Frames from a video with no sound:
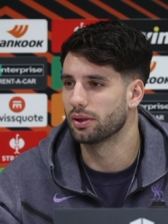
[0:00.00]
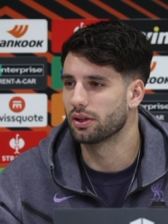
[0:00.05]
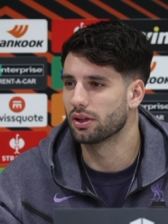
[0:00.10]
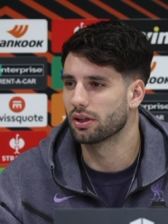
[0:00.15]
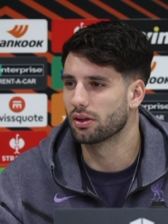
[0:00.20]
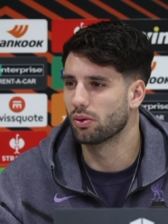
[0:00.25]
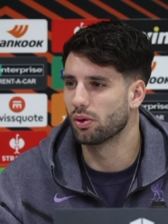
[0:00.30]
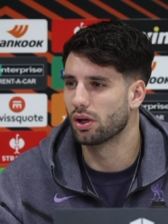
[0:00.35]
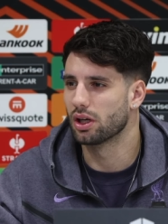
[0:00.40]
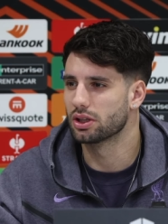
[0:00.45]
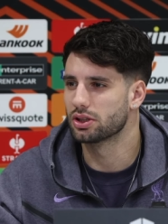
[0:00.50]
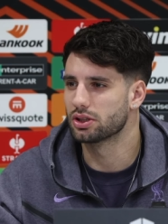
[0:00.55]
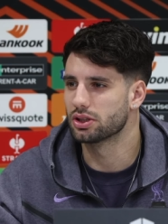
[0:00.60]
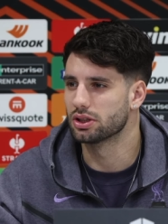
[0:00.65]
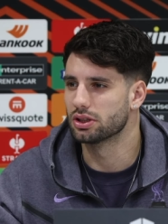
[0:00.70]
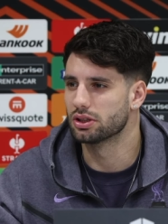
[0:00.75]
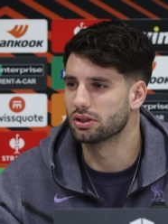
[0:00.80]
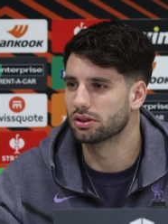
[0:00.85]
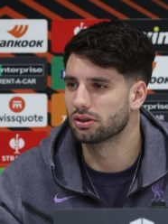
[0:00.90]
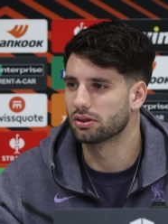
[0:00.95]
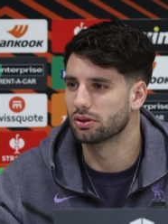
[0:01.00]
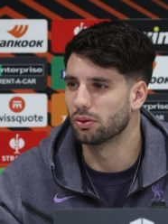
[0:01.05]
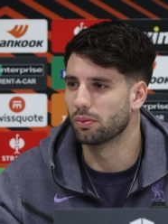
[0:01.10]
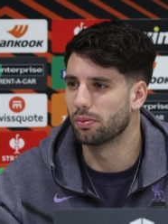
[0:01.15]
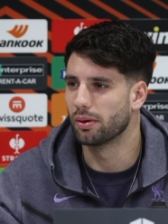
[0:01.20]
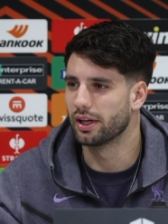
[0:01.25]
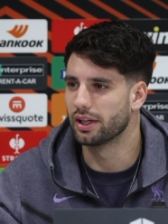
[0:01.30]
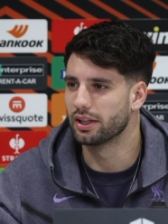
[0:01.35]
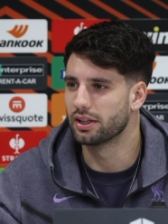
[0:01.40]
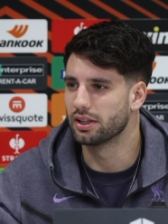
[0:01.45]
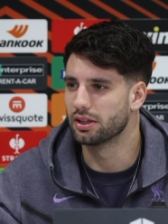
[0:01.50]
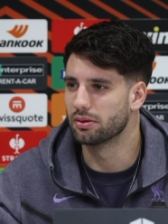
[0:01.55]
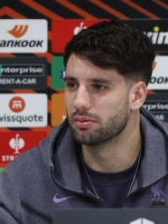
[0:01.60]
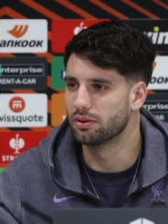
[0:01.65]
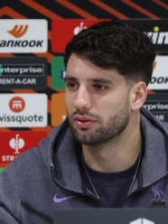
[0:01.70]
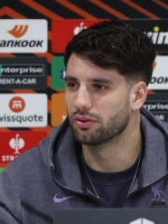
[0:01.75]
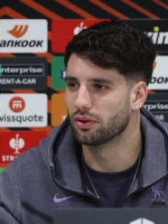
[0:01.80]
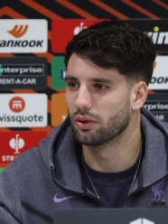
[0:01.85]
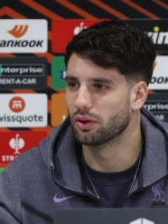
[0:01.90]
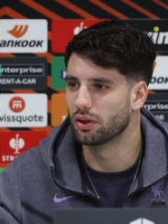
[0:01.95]
Peter Gulacsi who played here
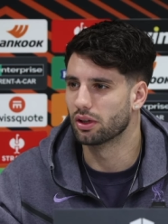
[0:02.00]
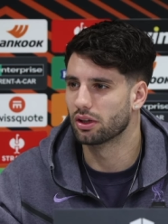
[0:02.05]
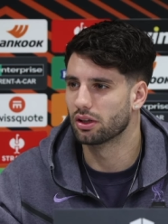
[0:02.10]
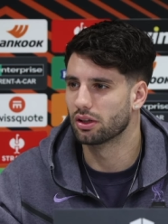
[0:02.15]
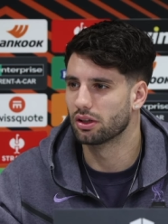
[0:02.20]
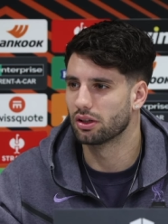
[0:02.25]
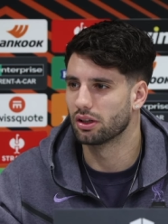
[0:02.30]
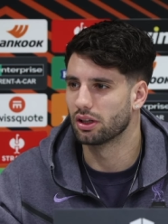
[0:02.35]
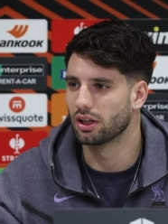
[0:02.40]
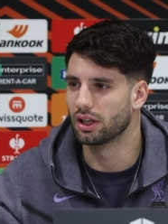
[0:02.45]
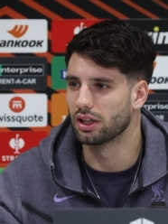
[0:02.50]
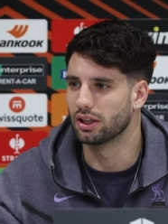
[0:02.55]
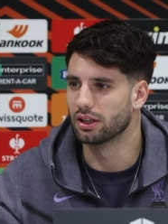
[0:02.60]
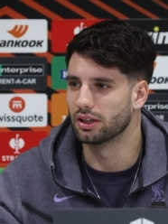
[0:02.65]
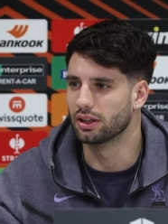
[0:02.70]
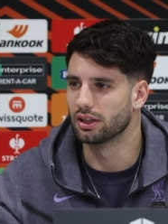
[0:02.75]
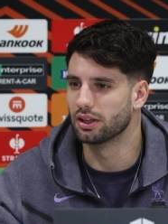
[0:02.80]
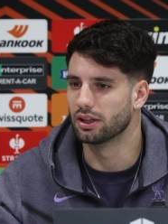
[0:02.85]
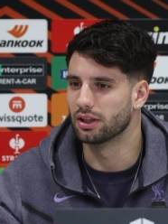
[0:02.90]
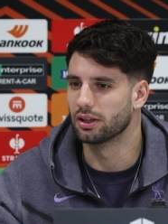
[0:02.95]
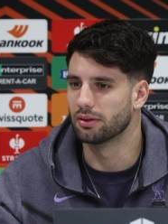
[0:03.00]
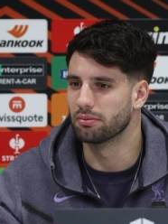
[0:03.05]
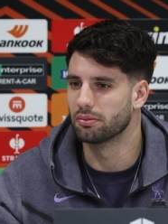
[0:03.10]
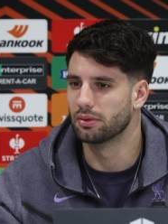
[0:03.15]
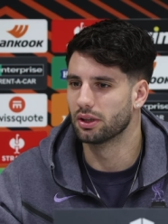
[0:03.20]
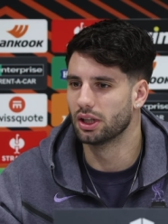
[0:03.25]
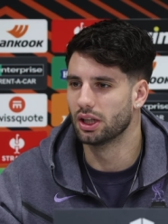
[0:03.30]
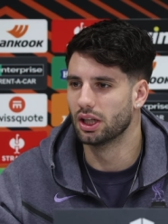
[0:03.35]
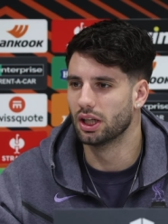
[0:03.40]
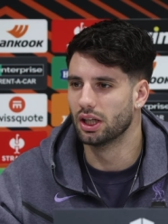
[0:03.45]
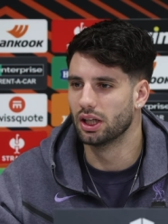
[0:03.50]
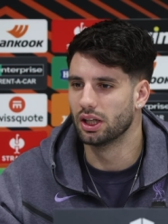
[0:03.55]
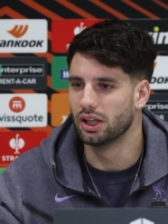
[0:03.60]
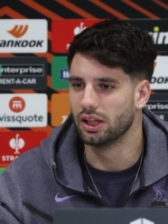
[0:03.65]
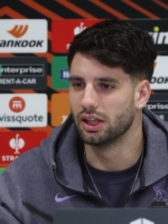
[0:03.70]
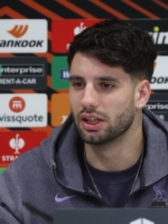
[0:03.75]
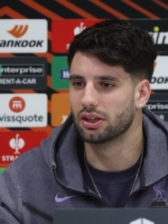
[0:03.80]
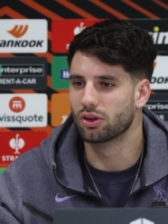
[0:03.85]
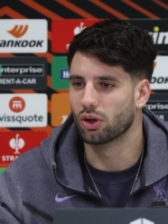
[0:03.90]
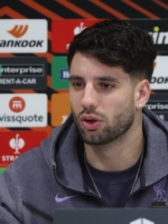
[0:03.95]
before, and um,
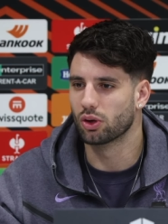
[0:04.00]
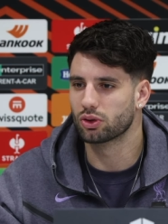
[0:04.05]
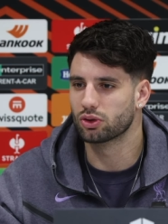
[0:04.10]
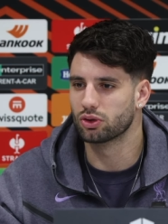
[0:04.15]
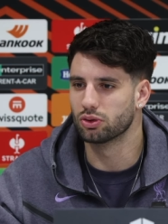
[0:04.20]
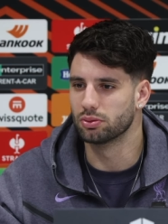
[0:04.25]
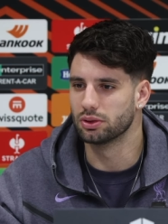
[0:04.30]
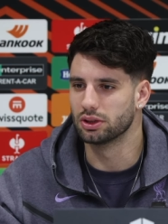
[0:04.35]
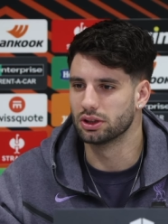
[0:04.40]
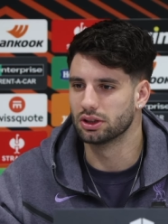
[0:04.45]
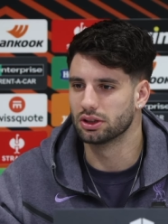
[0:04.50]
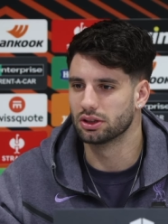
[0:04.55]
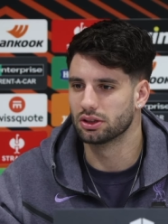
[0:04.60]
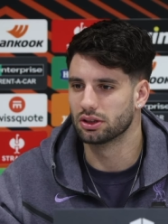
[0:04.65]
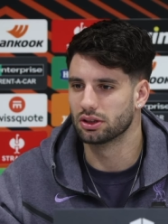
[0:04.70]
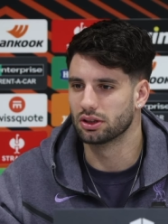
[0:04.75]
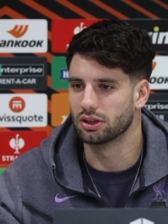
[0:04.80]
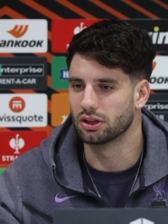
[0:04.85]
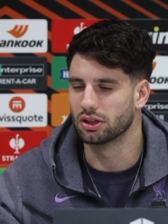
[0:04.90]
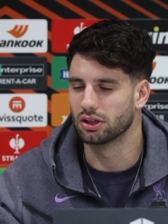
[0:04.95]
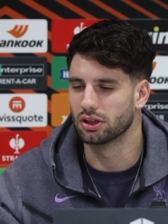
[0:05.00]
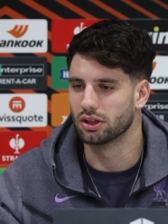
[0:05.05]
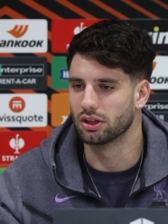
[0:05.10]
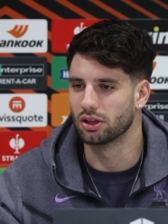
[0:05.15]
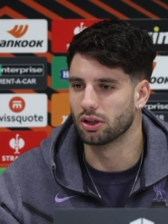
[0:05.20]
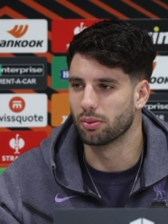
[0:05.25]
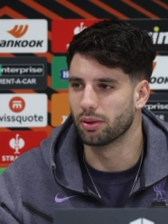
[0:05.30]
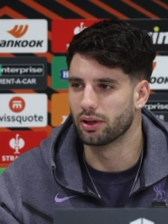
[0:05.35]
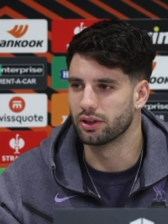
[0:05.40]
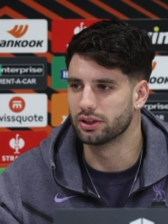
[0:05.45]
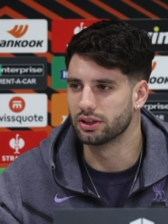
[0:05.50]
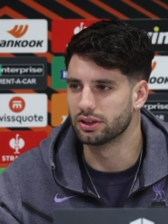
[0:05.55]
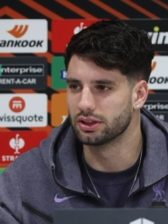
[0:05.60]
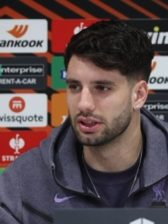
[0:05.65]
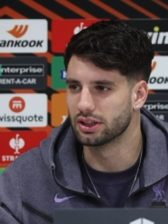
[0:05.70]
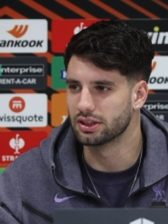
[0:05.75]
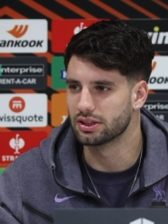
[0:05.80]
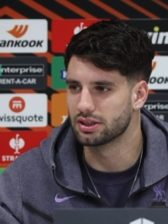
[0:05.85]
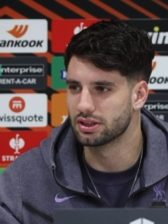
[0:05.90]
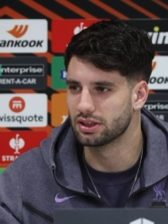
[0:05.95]
he talked to me uh, about the
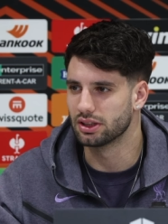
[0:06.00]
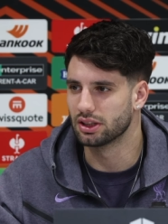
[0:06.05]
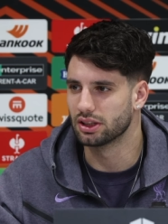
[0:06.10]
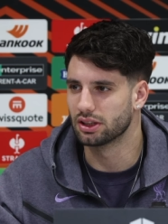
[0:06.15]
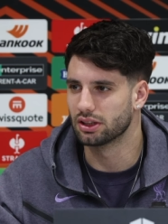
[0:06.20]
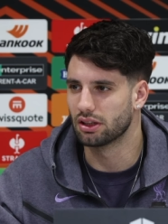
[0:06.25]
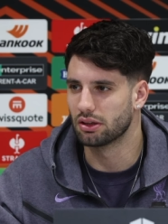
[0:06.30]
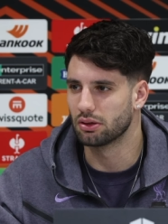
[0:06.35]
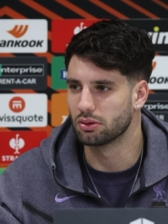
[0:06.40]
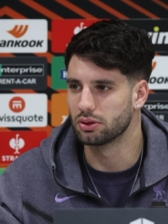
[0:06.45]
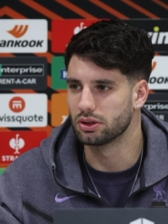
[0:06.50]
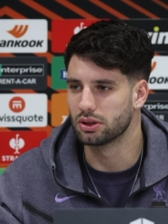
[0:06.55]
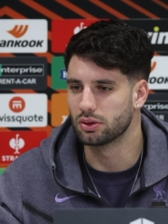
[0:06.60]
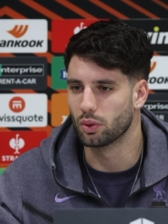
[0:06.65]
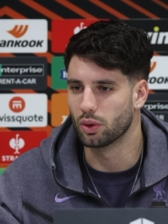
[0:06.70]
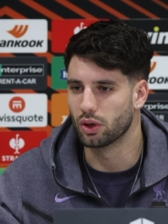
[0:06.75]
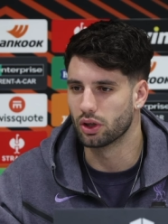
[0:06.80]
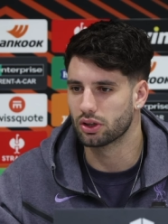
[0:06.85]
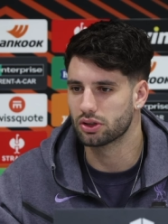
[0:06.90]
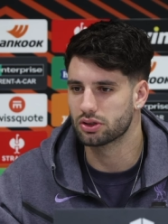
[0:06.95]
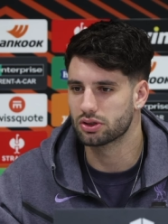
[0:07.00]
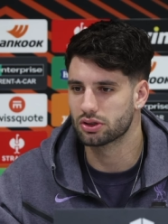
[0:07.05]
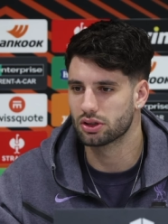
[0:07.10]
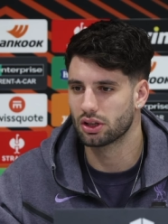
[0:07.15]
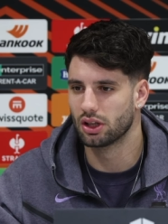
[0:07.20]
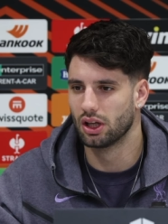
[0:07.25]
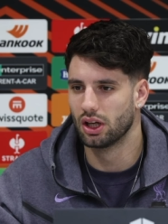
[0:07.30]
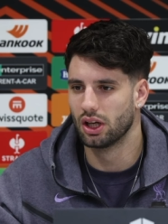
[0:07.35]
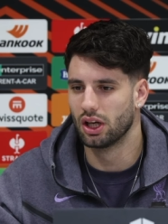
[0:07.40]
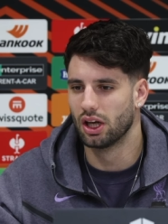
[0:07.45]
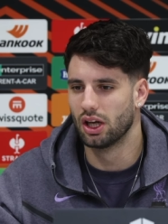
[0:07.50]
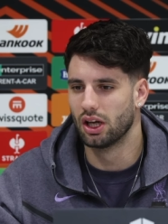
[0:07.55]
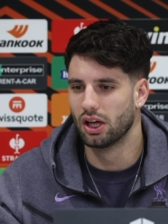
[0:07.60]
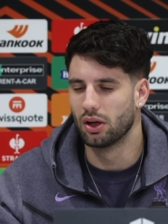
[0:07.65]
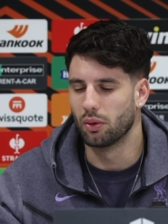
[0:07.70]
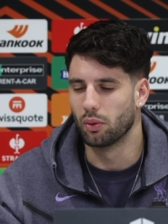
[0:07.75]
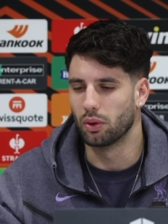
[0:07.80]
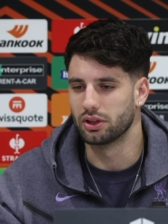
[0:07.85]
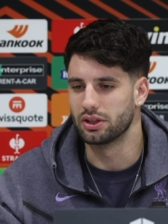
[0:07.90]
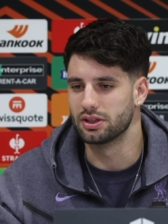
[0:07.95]
things here, how it works,
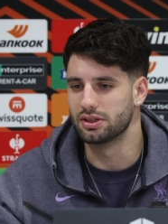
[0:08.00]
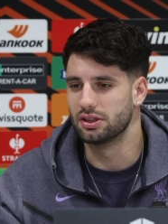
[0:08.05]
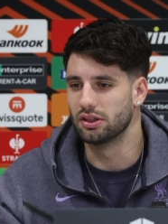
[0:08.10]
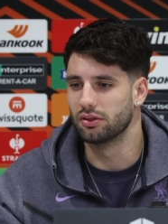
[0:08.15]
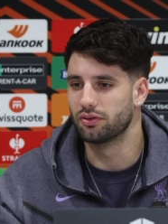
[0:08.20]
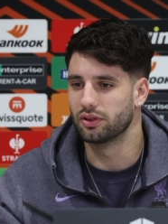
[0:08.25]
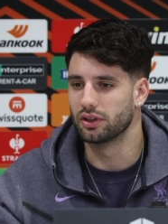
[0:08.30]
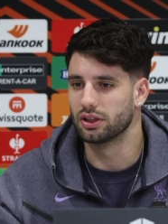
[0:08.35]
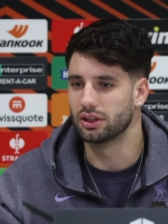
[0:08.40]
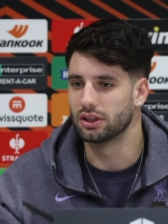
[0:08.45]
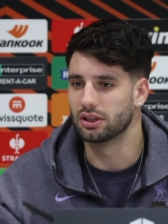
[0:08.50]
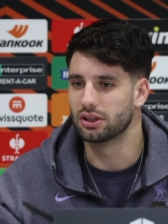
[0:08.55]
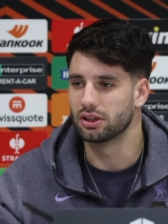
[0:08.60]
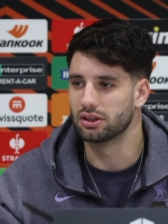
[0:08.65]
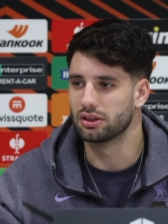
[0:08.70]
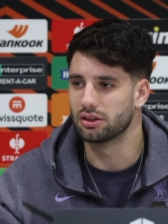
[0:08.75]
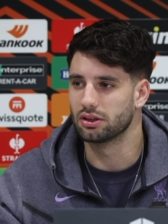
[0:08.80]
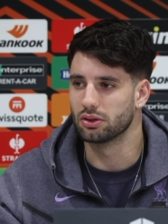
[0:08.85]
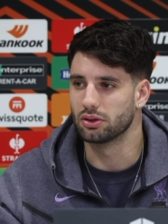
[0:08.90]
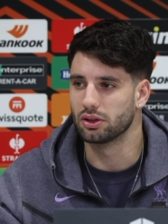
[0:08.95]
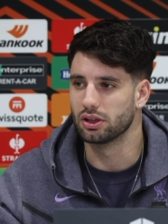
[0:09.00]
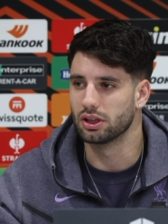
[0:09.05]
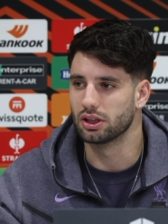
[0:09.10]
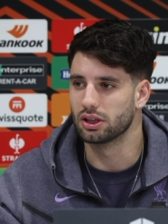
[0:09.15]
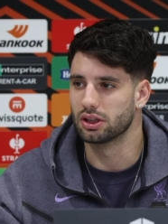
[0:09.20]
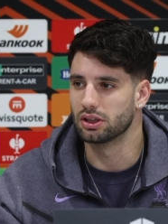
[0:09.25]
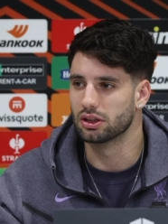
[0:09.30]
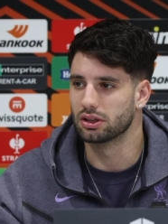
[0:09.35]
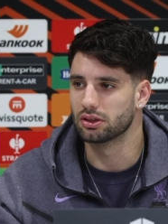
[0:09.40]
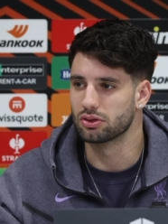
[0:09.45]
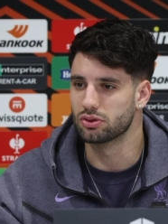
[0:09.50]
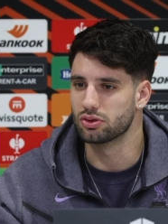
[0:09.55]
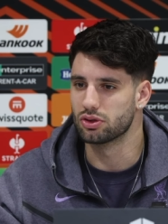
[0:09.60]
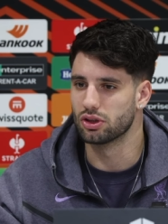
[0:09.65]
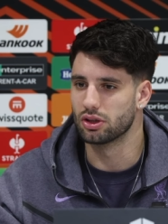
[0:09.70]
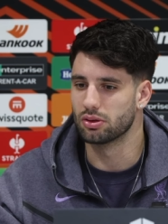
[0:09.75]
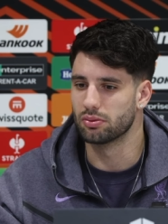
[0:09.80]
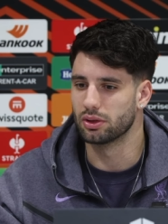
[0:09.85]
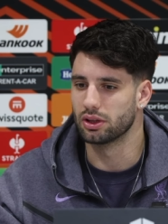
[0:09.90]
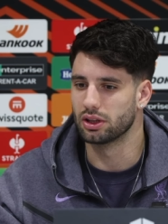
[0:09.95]
what is different to here, to
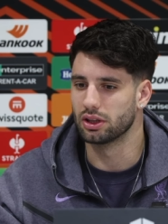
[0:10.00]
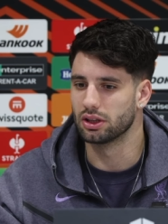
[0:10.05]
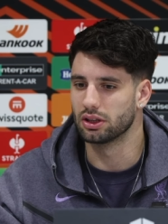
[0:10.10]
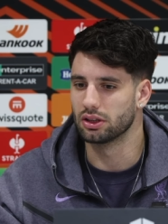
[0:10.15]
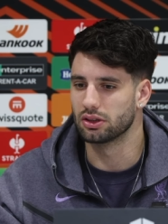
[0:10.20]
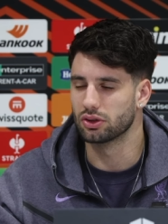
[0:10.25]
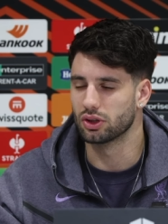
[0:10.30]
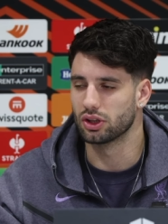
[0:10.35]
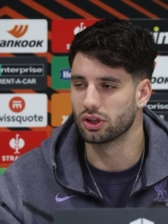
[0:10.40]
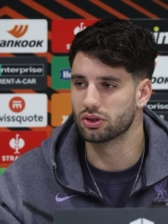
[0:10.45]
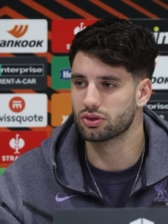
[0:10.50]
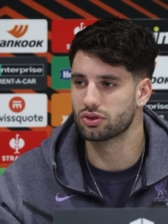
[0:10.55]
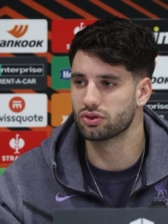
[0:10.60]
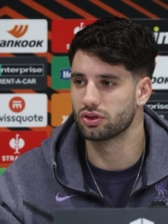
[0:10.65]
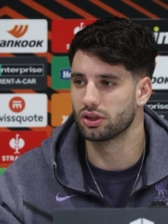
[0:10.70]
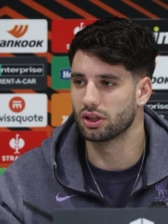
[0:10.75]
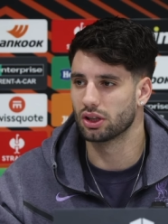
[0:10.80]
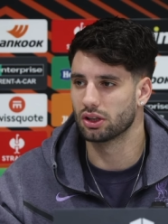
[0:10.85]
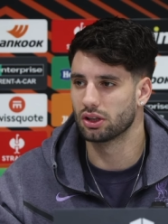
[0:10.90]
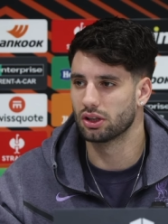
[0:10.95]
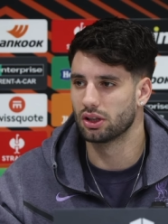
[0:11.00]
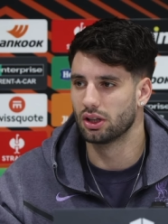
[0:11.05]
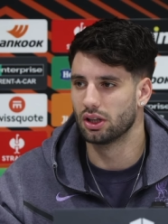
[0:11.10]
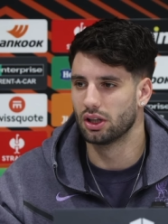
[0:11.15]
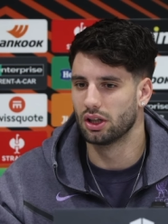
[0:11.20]
Germany, to Austria,